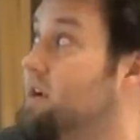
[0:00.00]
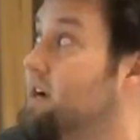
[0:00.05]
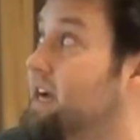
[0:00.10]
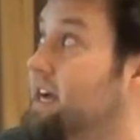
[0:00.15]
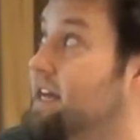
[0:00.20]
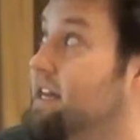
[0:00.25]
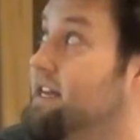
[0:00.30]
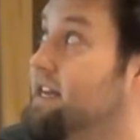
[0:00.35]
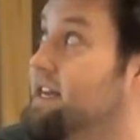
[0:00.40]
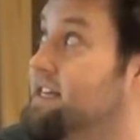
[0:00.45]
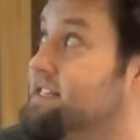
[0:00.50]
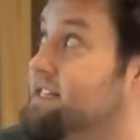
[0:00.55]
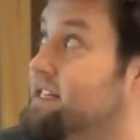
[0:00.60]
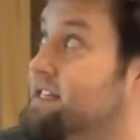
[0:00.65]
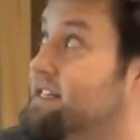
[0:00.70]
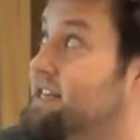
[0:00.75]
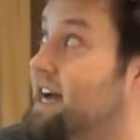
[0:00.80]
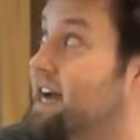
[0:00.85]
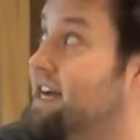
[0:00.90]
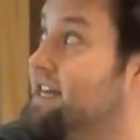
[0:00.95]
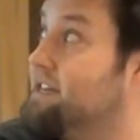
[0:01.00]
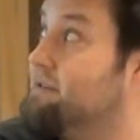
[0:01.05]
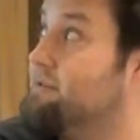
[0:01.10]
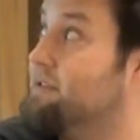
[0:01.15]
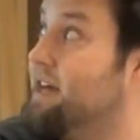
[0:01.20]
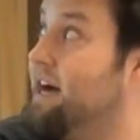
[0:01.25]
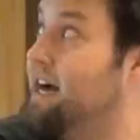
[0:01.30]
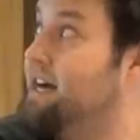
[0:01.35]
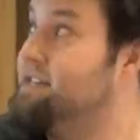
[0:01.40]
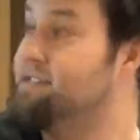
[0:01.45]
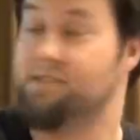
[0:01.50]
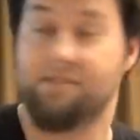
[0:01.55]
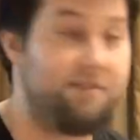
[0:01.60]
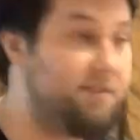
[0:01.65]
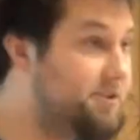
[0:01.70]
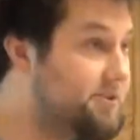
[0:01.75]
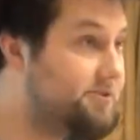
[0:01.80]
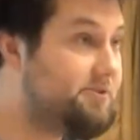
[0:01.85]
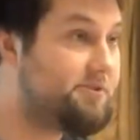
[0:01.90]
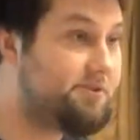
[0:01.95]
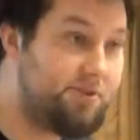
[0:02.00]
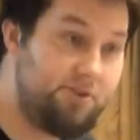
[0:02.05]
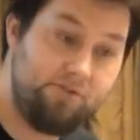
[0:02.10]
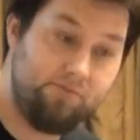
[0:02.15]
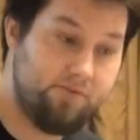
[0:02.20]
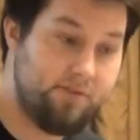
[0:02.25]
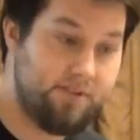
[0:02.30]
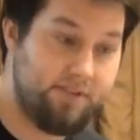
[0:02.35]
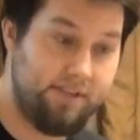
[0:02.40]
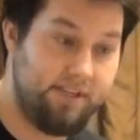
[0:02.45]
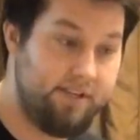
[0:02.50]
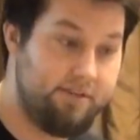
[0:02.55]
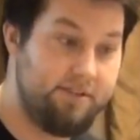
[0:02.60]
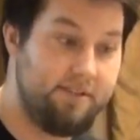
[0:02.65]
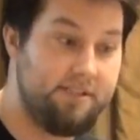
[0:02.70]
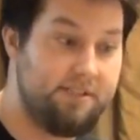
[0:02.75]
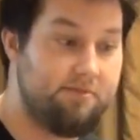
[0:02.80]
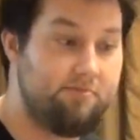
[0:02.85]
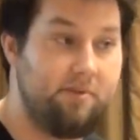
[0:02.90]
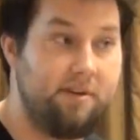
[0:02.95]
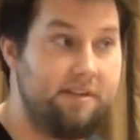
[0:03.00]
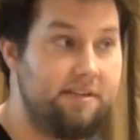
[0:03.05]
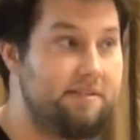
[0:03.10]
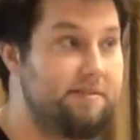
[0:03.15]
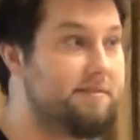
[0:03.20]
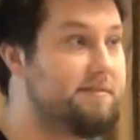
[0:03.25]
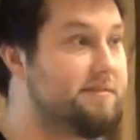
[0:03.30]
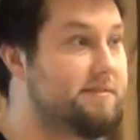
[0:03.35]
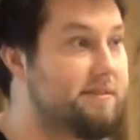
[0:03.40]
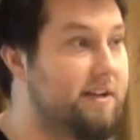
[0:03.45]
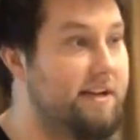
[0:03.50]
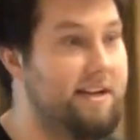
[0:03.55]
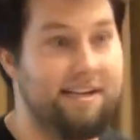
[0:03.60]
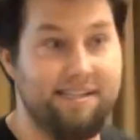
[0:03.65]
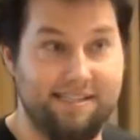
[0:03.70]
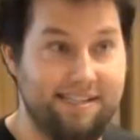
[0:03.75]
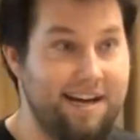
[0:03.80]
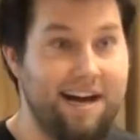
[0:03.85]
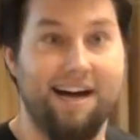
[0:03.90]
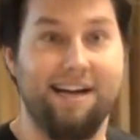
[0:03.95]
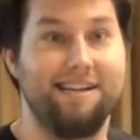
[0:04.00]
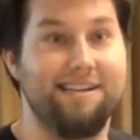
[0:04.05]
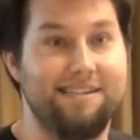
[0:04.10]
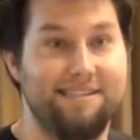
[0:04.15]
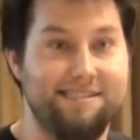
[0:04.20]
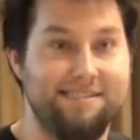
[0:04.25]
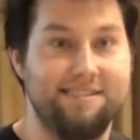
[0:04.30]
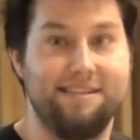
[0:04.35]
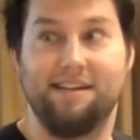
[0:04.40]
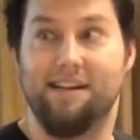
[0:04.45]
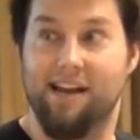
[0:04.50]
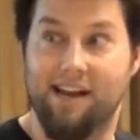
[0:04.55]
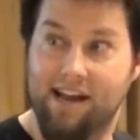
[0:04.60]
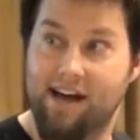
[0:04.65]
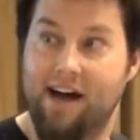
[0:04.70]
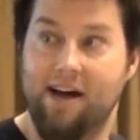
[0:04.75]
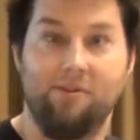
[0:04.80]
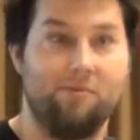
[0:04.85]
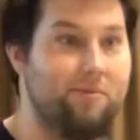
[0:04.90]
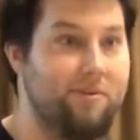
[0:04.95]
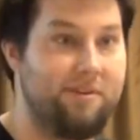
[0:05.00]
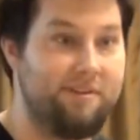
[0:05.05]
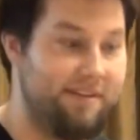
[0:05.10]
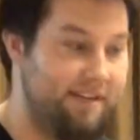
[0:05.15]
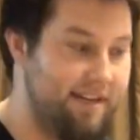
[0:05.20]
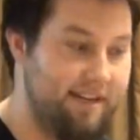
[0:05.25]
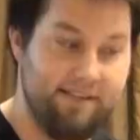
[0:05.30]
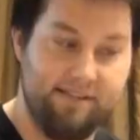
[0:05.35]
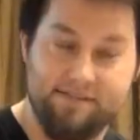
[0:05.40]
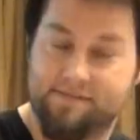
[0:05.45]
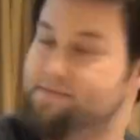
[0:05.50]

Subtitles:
It is an attack that relies on the user's hubris and ignorance, but it has not worked yet.